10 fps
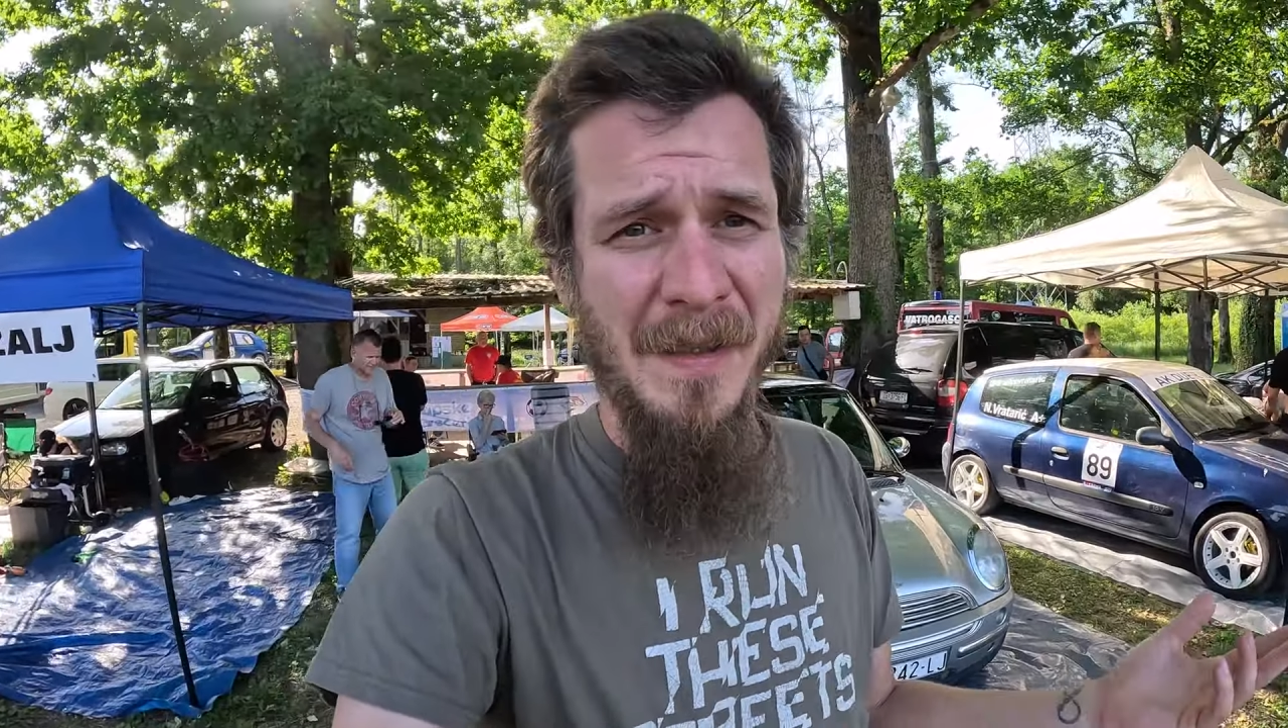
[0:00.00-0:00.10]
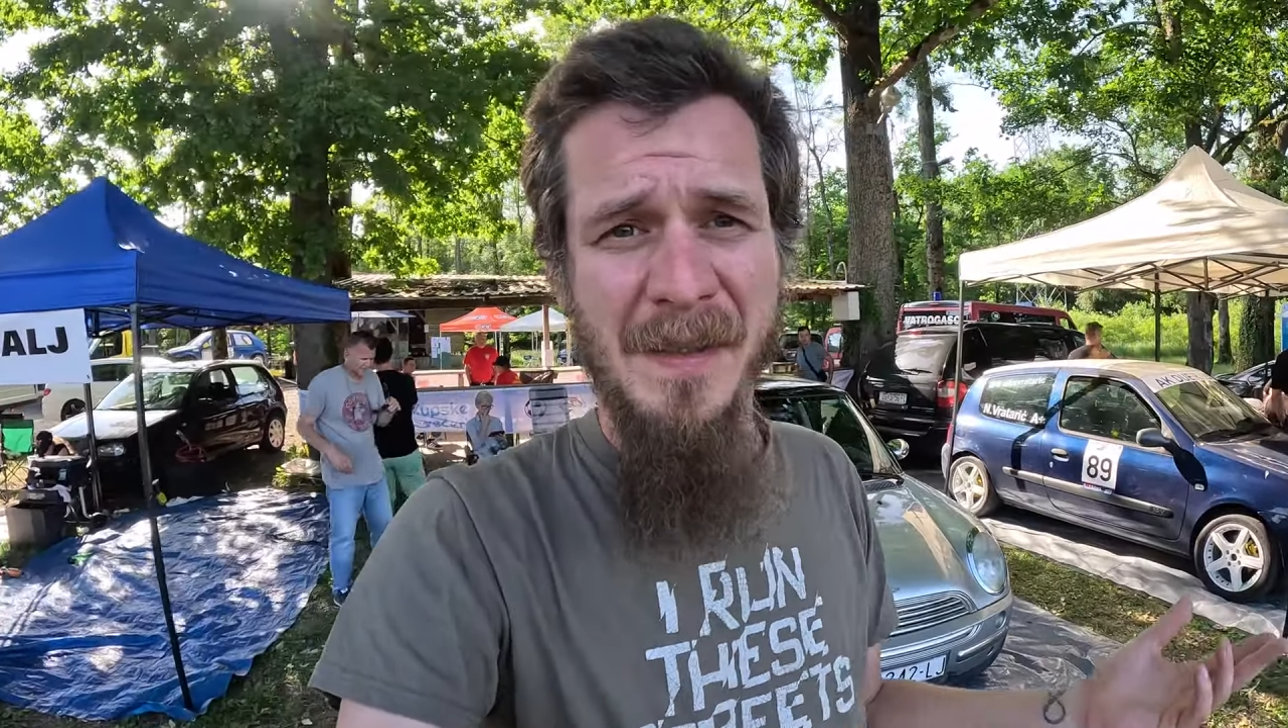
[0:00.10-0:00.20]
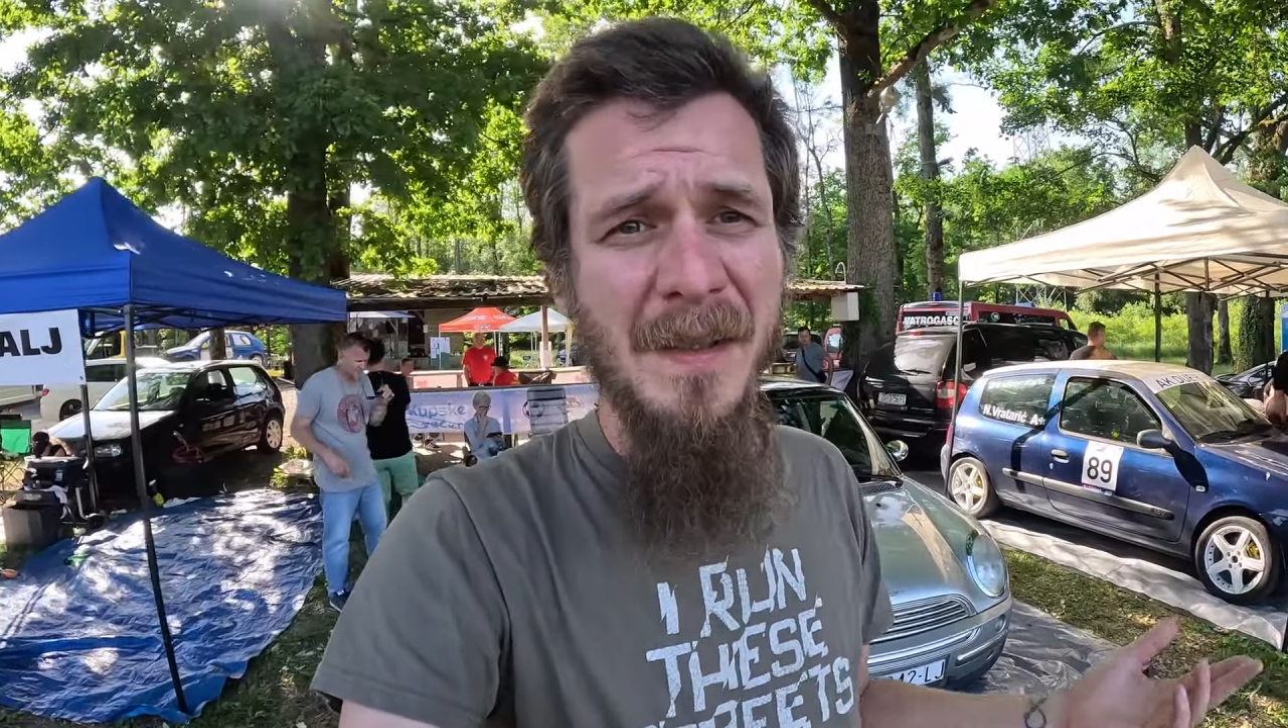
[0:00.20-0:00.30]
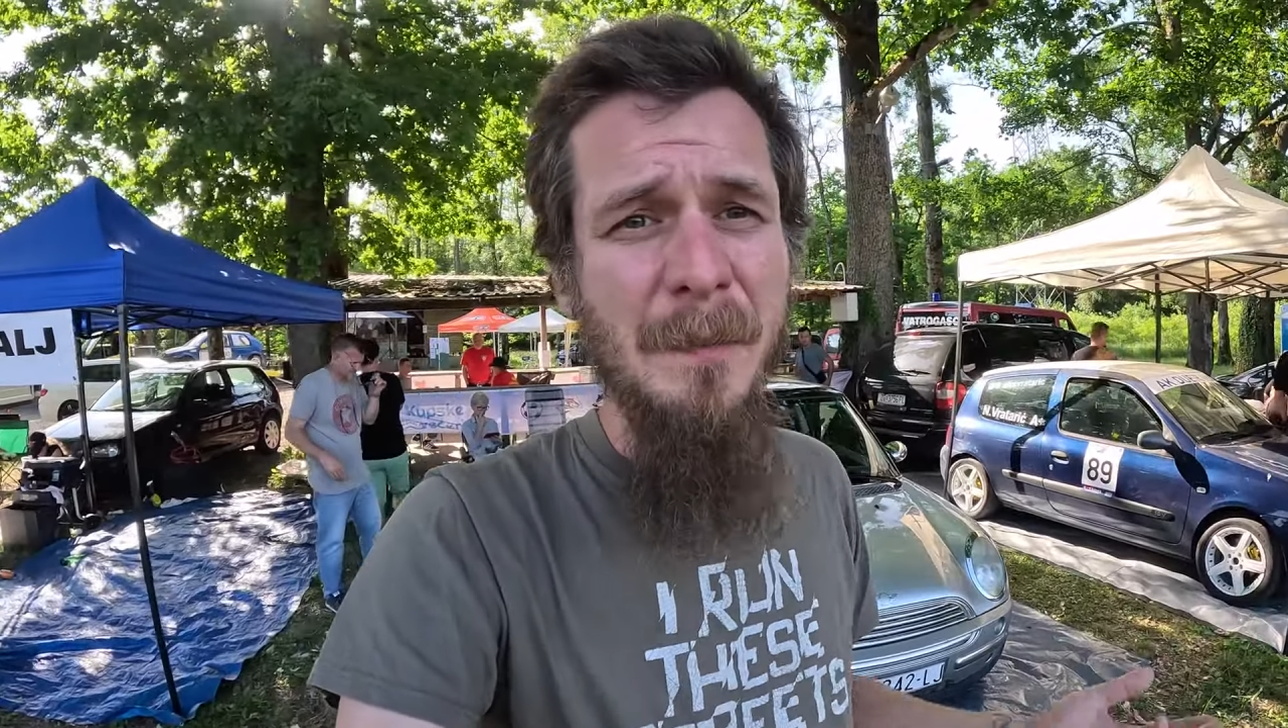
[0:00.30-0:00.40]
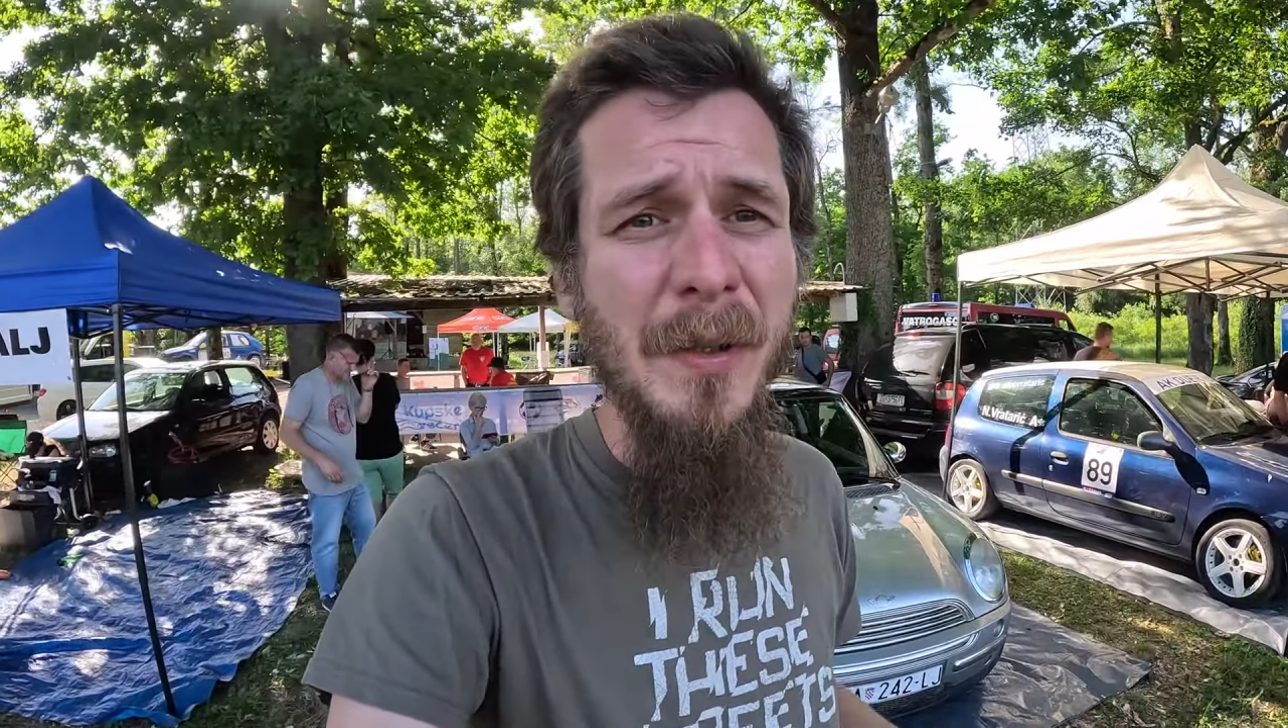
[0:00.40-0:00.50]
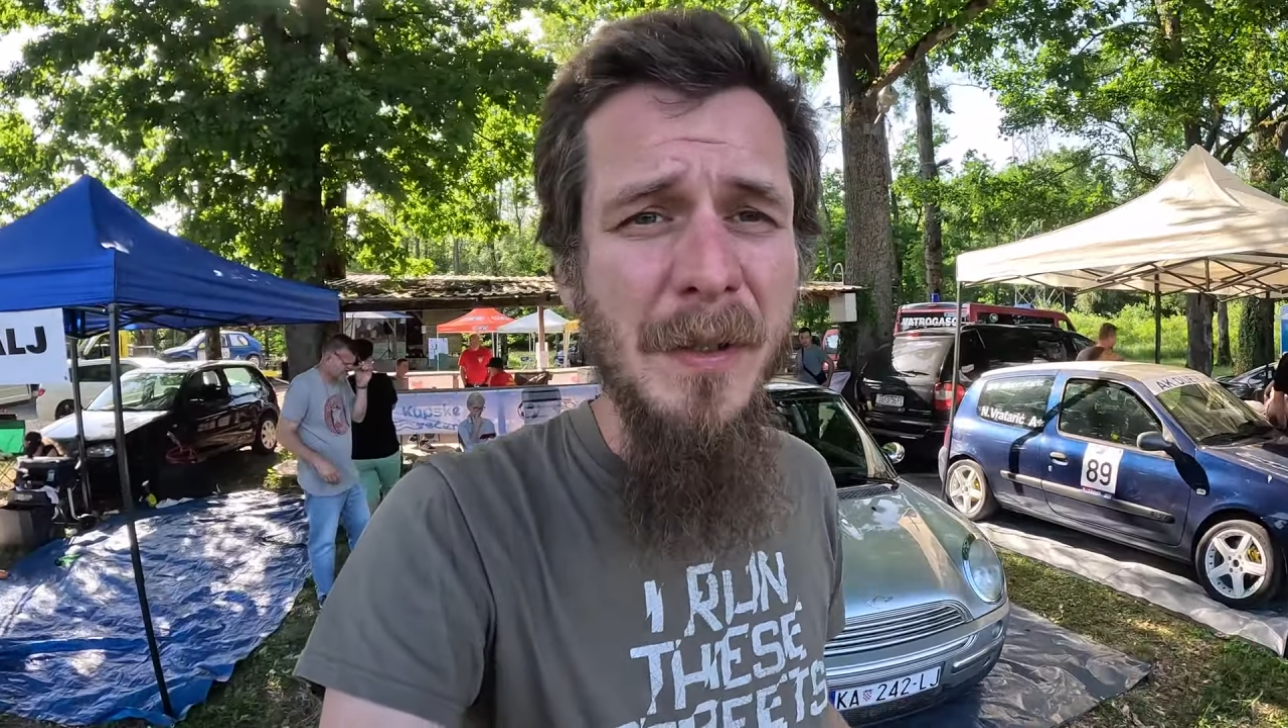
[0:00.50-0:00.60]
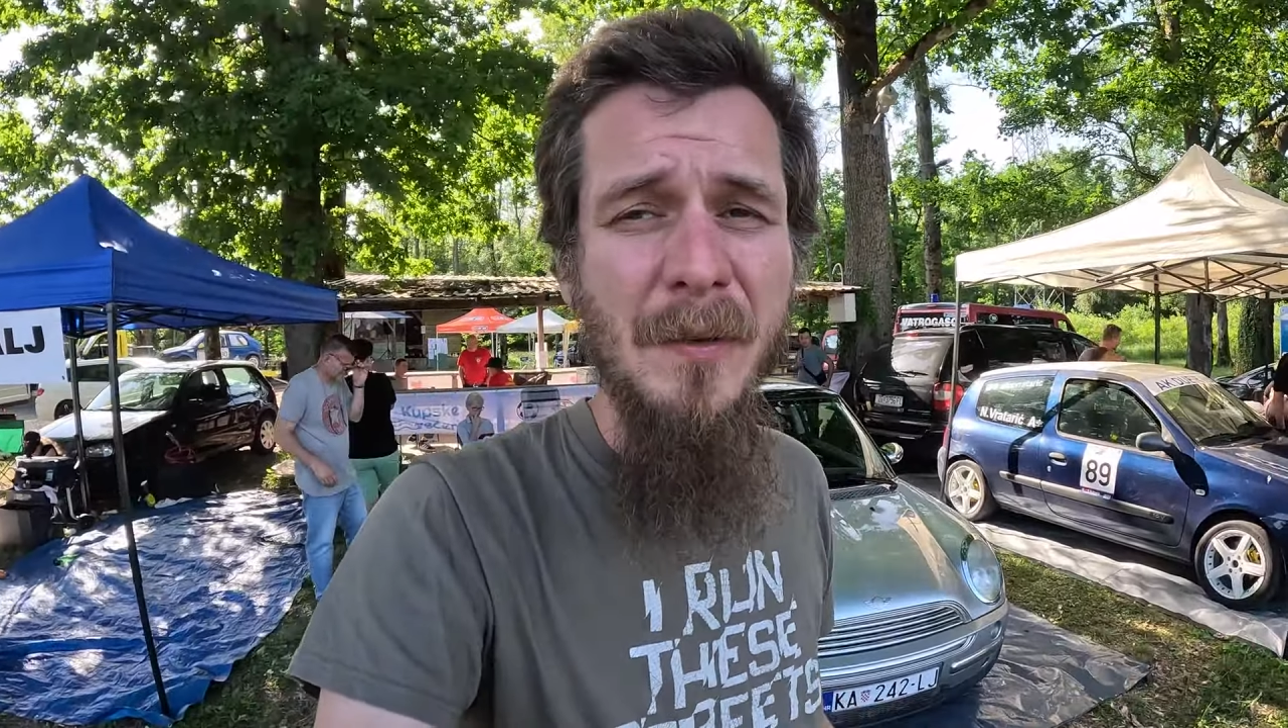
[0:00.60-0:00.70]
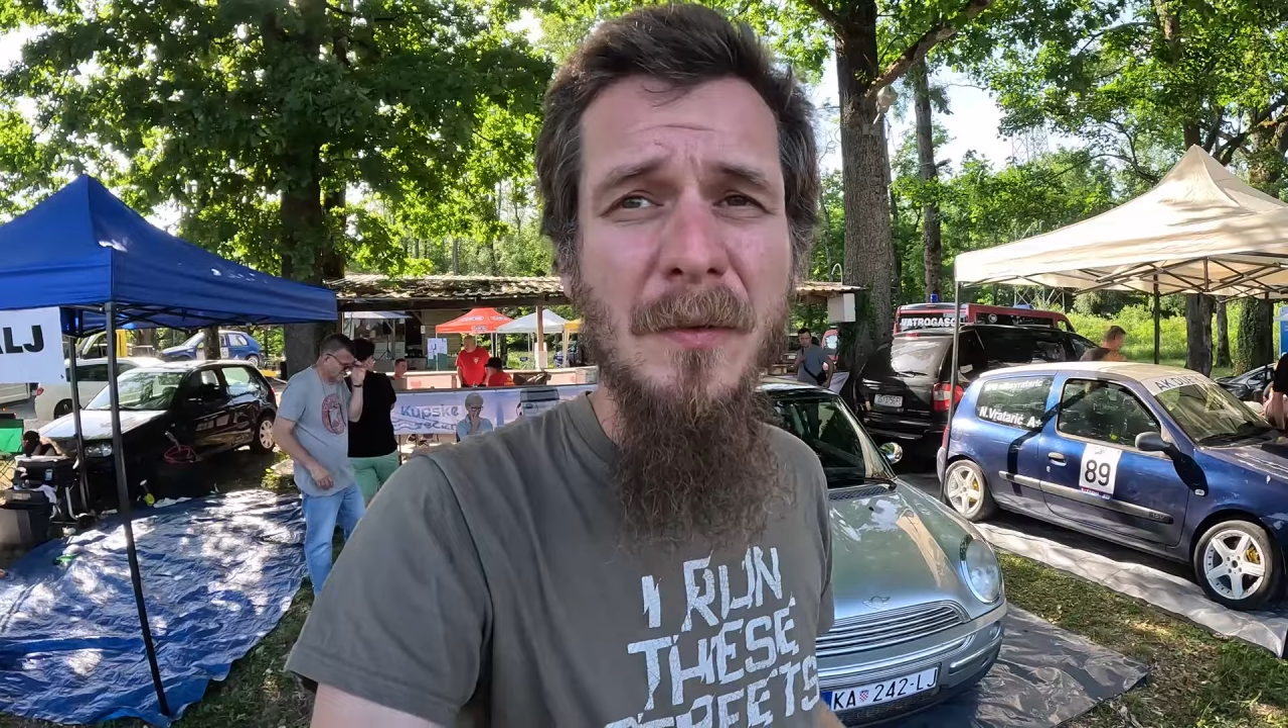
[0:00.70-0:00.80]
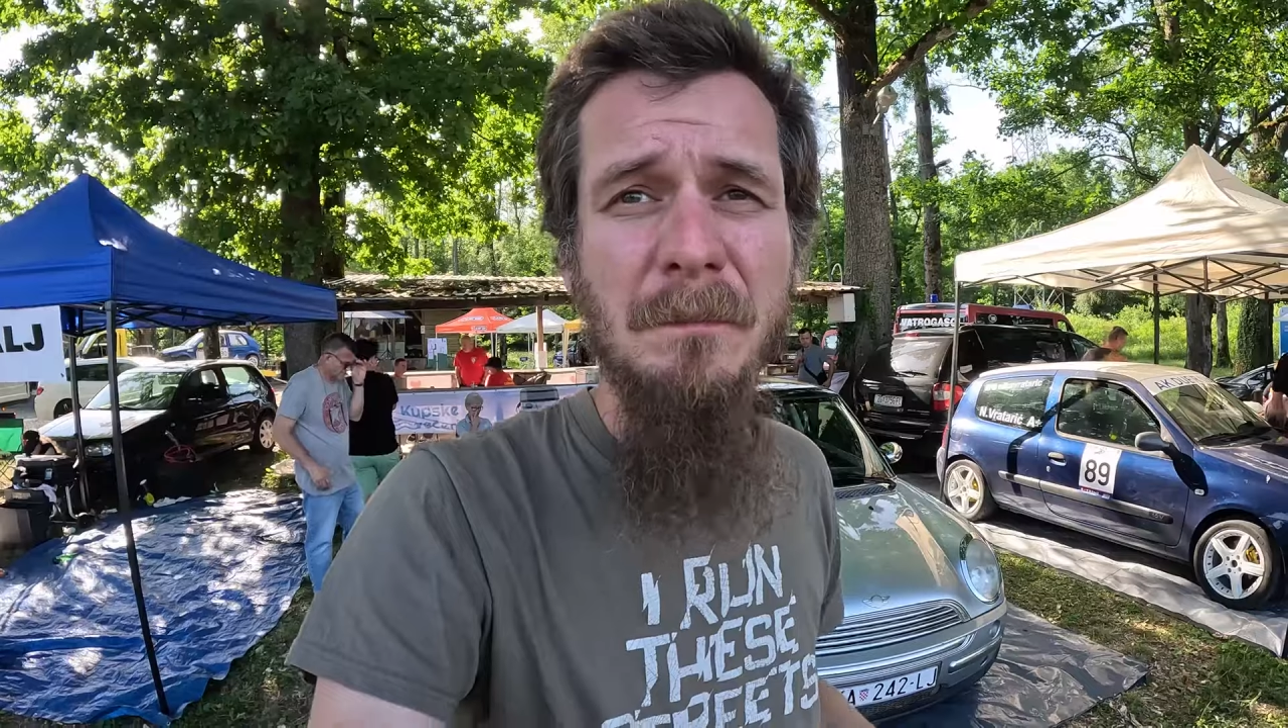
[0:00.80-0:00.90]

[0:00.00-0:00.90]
guess, clipping